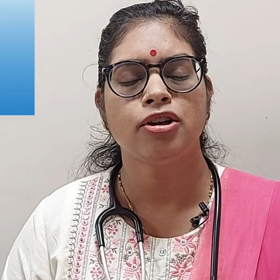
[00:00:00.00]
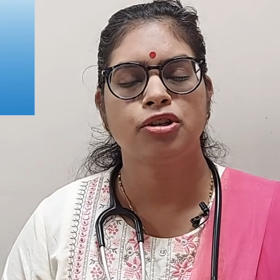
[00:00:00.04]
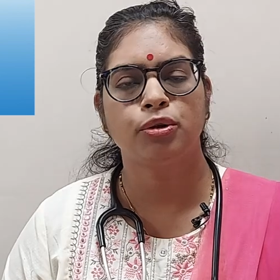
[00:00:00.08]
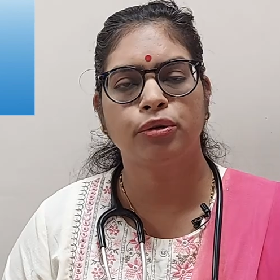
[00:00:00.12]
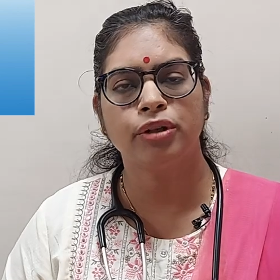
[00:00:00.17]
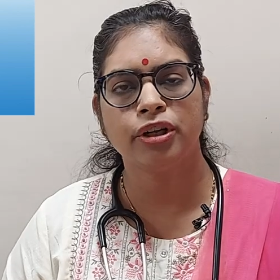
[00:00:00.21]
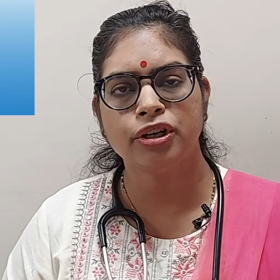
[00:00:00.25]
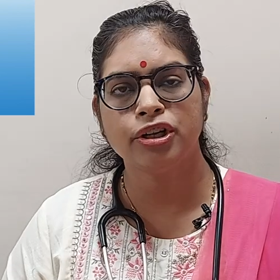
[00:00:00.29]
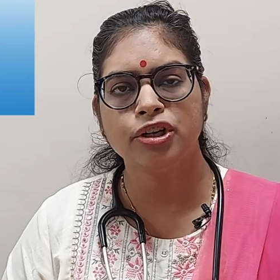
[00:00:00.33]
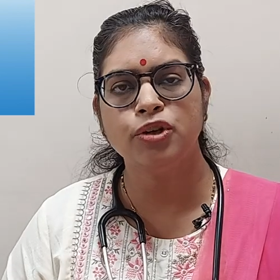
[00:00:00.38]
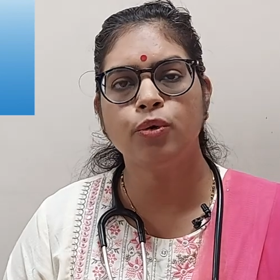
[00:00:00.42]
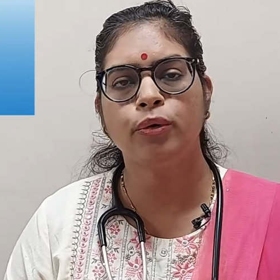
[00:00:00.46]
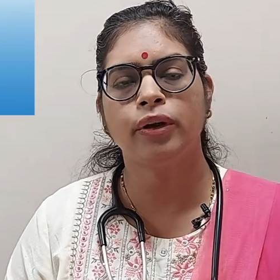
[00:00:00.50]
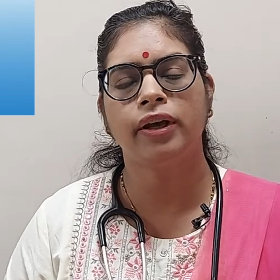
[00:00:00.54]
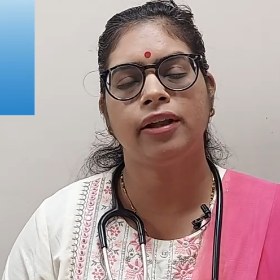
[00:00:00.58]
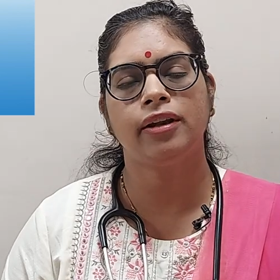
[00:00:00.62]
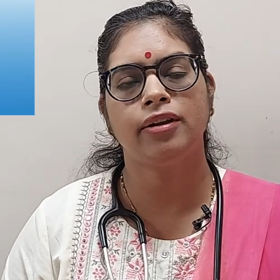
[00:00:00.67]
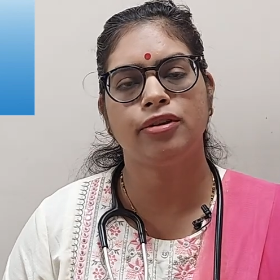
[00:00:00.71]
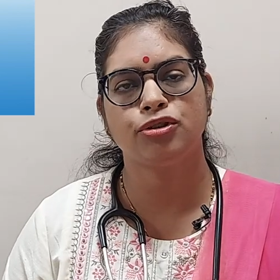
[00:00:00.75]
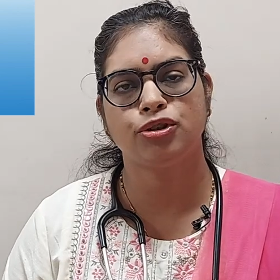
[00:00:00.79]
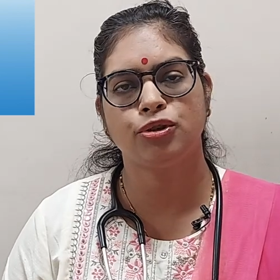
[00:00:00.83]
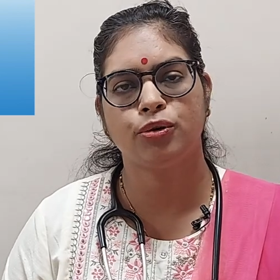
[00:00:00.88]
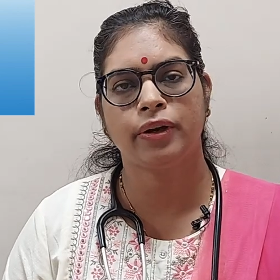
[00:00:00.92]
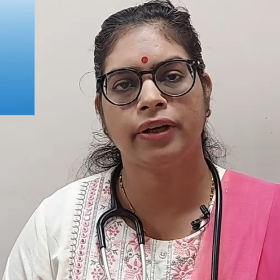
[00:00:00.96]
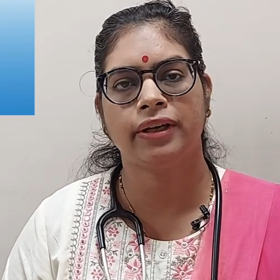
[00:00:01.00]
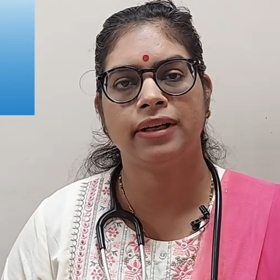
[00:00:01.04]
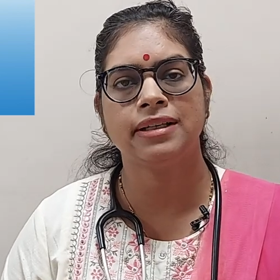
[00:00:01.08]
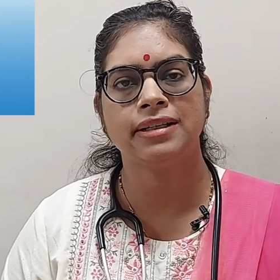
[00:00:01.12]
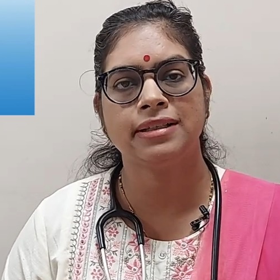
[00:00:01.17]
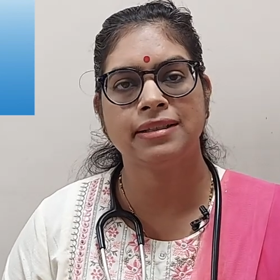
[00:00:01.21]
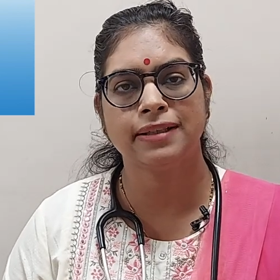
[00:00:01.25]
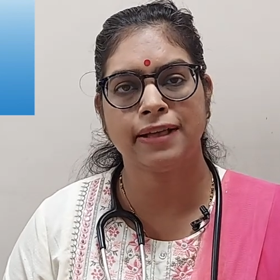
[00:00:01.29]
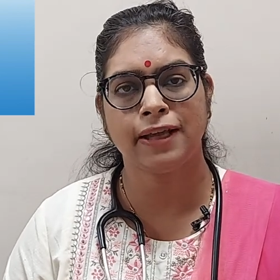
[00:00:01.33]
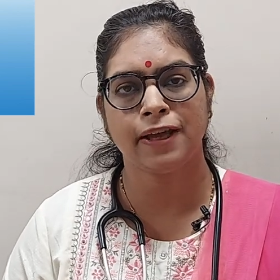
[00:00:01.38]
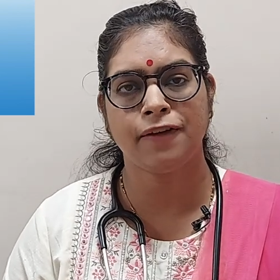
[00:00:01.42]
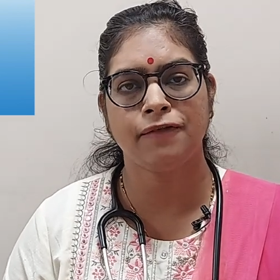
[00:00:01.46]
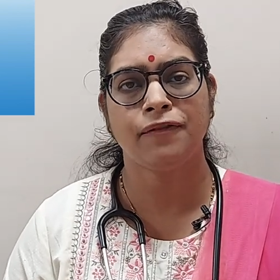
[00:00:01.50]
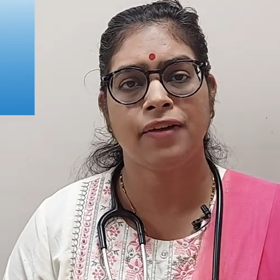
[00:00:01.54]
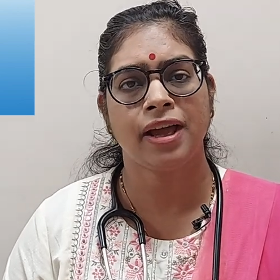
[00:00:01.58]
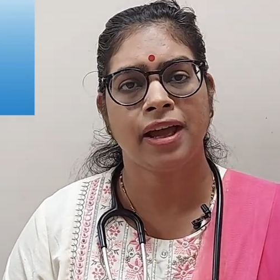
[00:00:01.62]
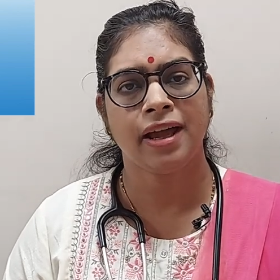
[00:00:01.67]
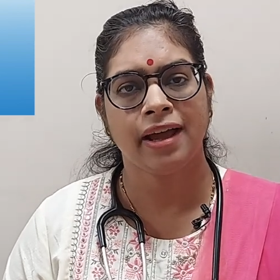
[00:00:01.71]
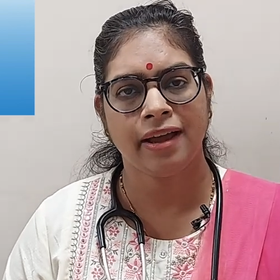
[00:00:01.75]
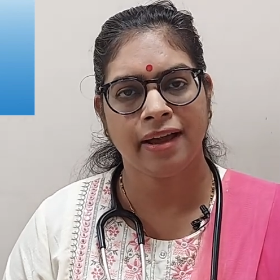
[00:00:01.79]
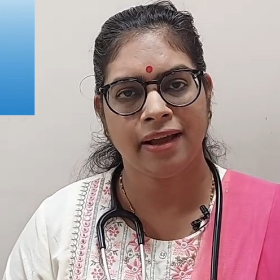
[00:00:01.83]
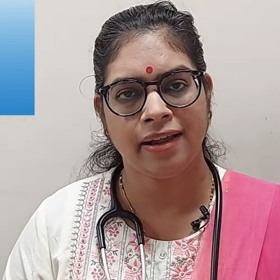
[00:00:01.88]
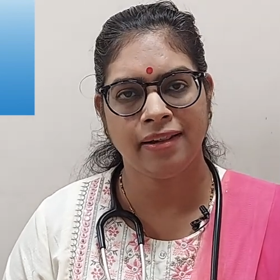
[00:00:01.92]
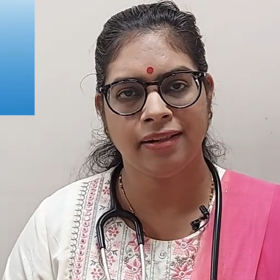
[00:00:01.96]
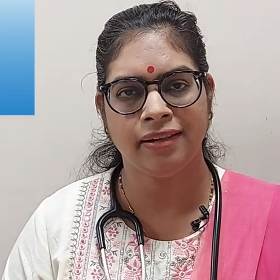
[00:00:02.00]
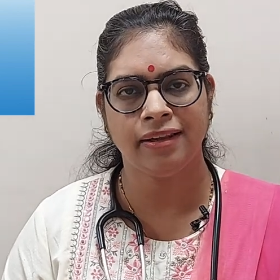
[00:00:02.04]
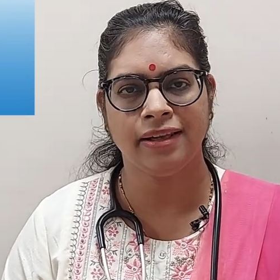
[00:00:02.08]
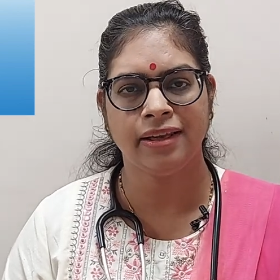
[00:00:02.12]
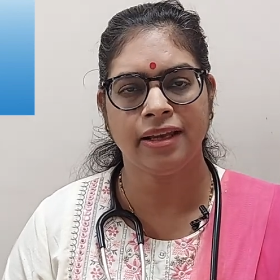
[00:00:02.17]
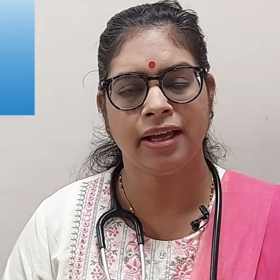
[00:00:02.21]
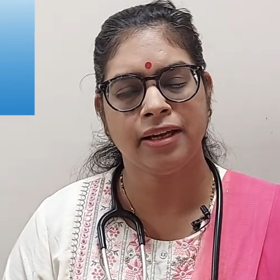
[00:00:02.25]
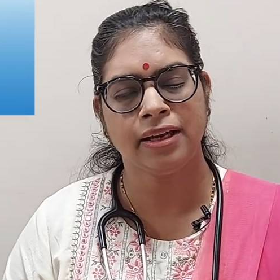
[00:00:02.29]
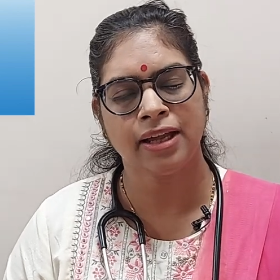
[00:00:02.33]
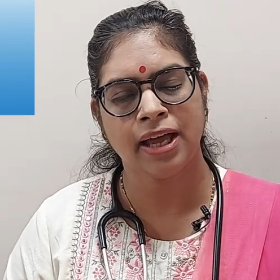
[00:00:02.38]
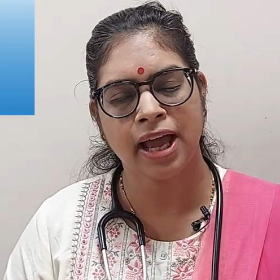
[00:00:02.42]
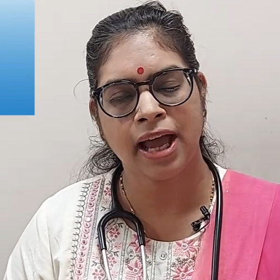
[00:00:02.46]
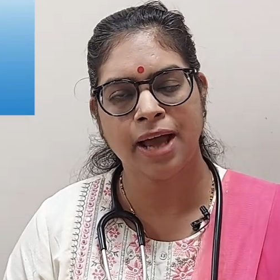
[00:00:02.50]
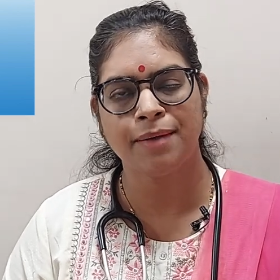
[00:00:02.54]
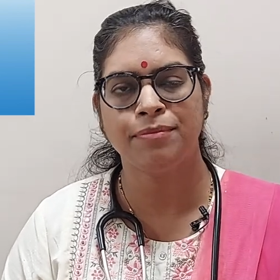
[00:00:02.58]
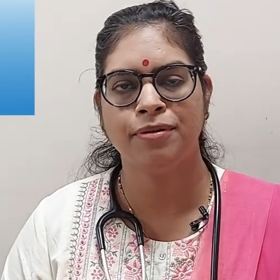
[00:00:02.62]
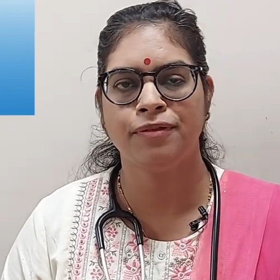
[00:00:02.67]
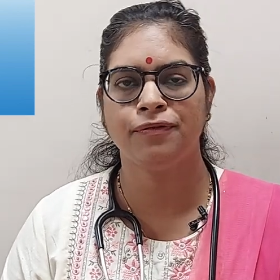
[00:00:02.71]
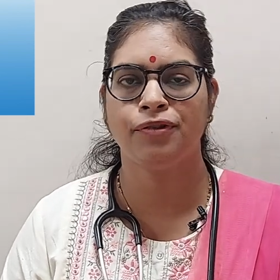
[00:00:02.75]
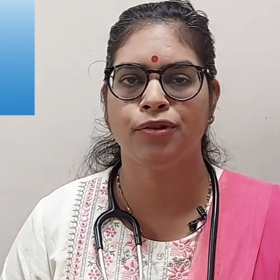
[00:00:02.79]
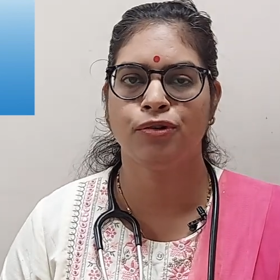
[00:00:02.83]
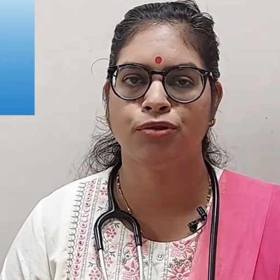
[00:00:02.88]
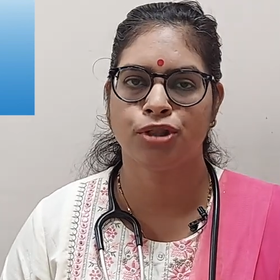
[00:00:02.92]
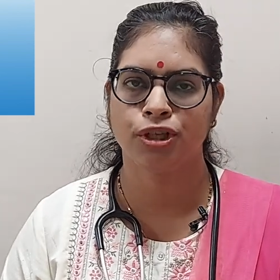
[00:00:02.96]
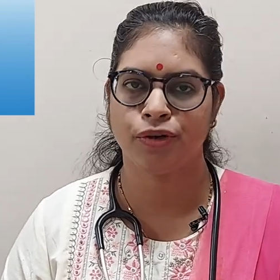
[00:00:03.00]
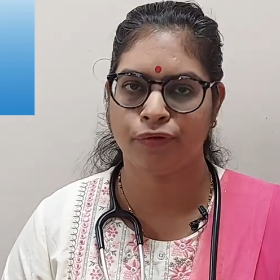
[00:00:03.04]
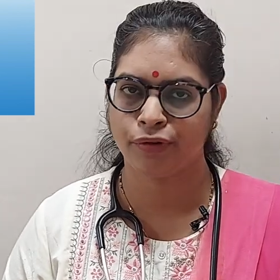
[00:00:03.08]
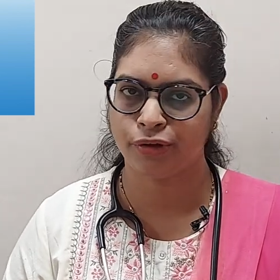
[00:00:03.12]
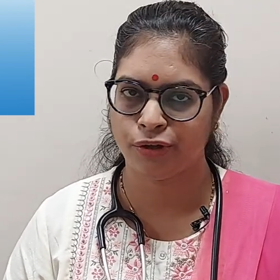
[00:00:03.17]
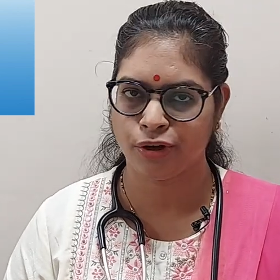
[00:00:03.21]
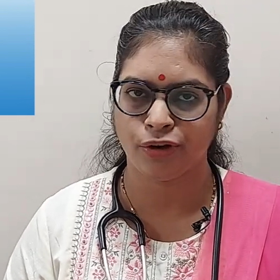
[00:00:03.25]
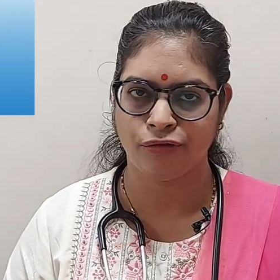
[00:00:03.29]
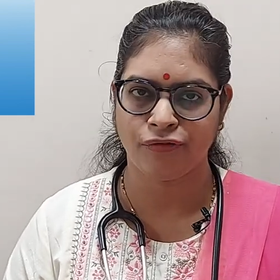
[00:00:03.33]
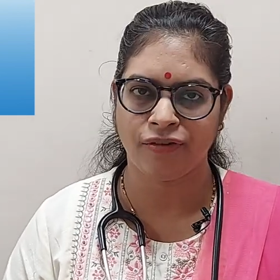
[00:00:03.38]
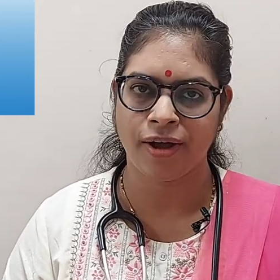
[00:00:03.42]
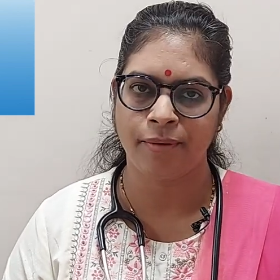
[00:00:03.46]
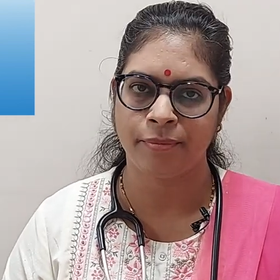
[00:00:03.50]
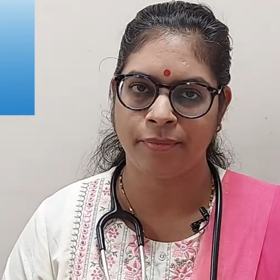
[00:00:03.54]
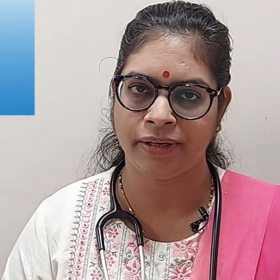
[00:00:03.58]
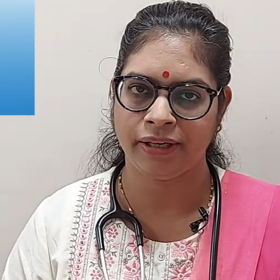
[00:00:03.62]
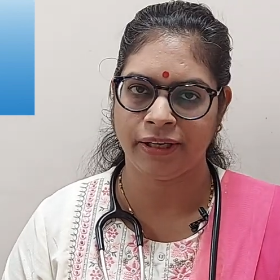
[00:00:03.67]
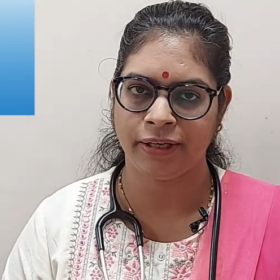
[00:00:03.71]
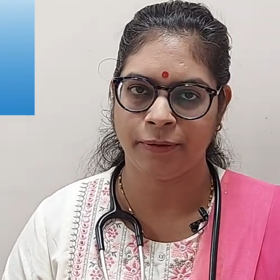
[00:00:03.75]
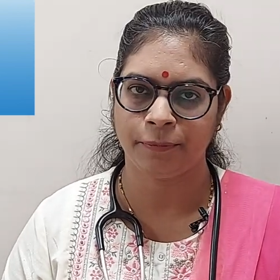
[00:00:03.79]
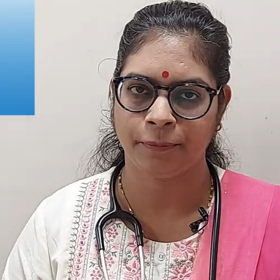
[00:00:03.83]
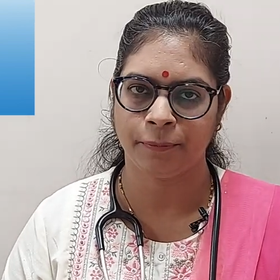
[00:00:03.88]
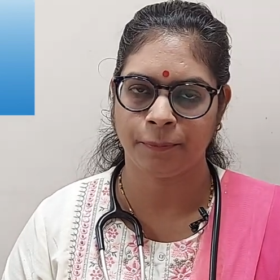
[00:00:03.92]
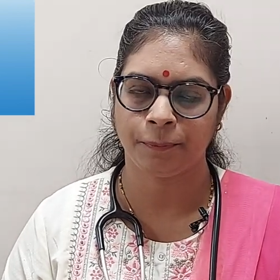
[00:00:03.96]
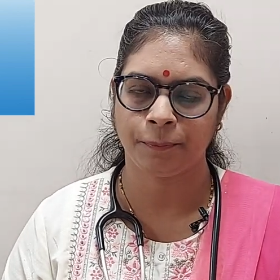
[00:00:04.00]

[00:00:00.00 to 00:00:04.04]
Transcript: so that you can enjoy a safe, healthy and happy future with your family.